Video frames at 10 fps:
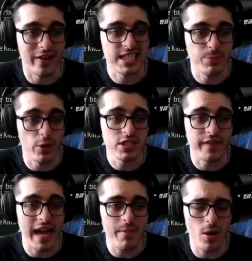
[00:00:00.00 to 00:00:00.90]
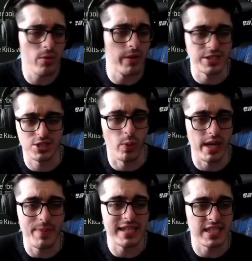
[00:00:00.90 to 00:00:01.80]
Explosive ammo and just 20
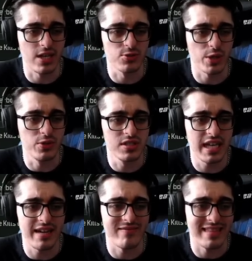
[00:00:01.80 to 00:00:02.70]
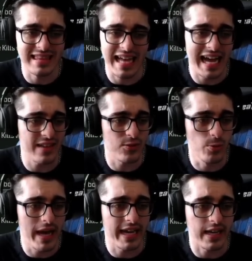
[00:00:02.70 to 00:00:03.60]
basic kills while using that, not too
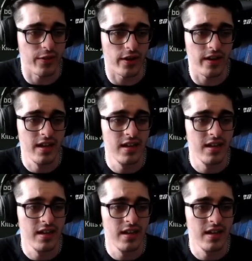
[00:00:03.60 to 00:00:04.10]
bad either.